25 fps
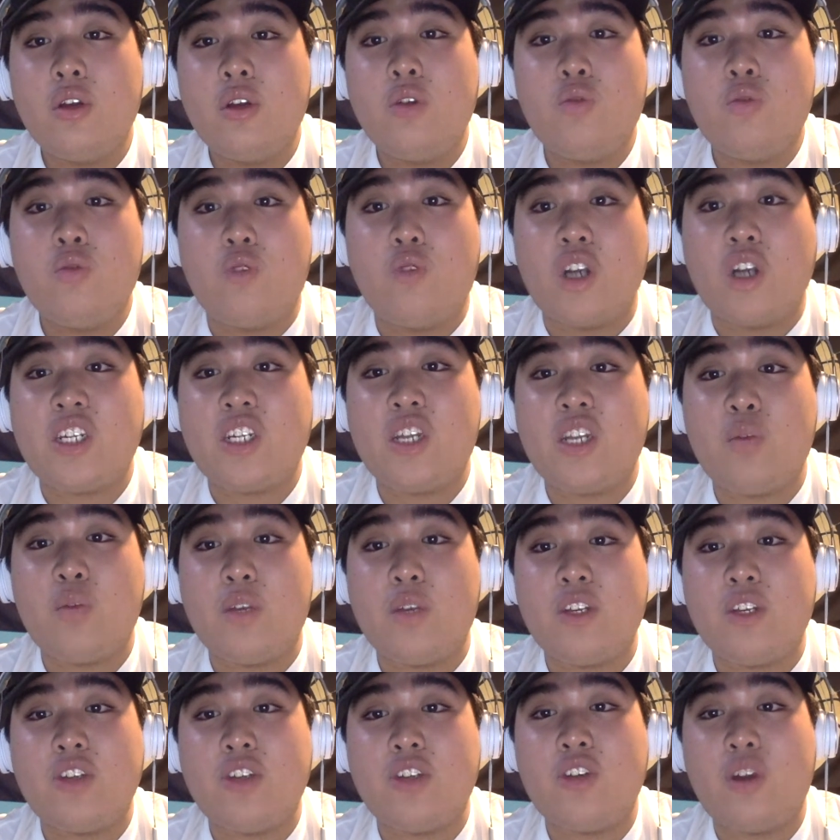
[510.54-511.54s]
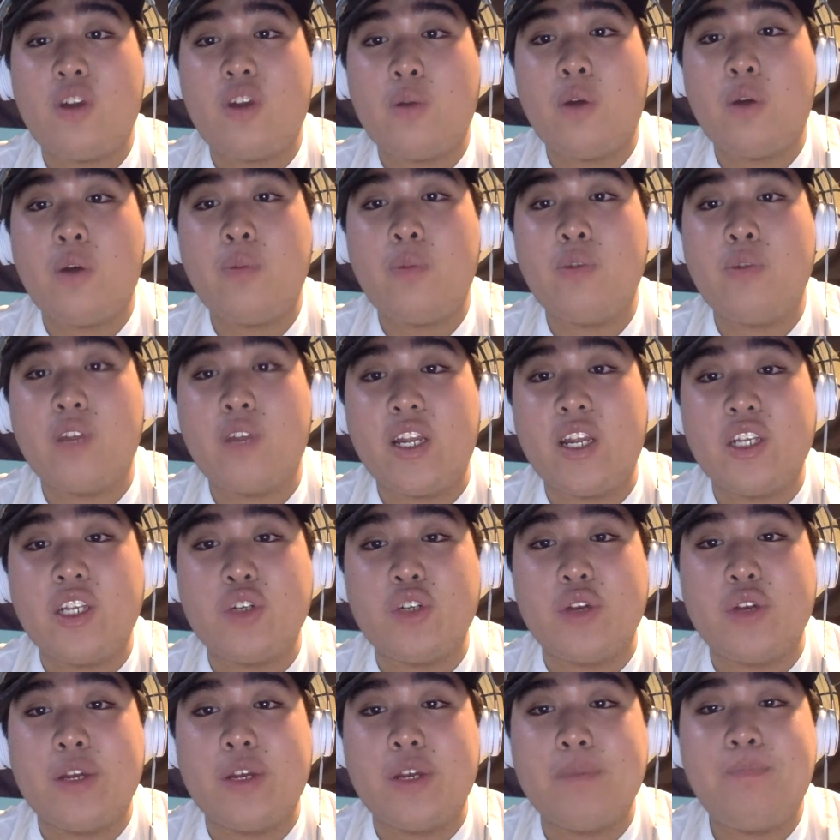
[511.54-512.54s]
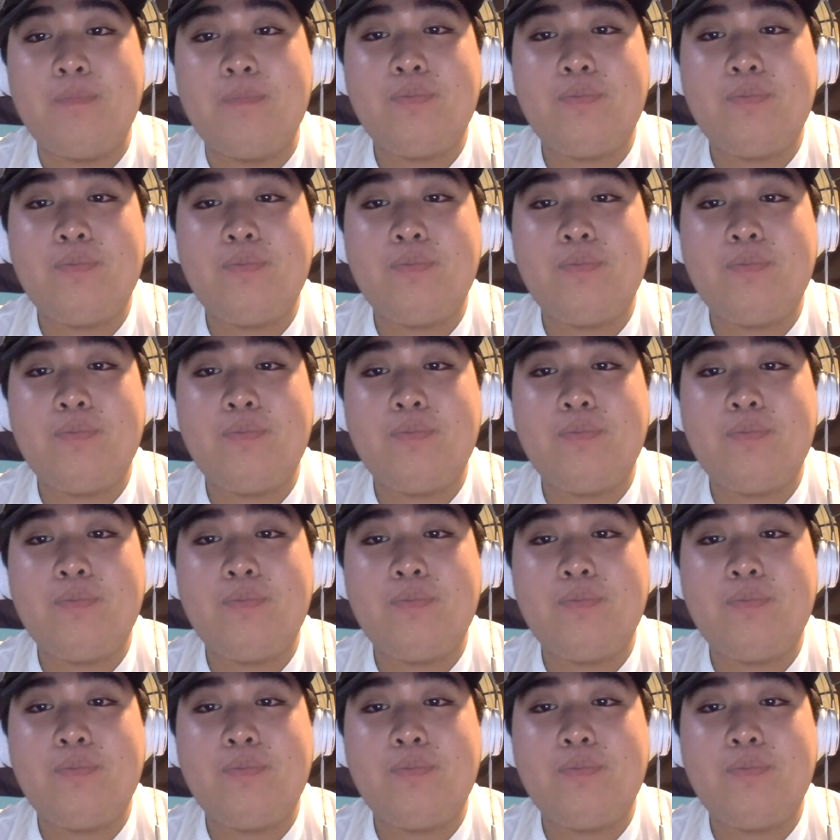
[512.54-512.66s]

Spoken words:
Washington Wizards John Wall pre-injury.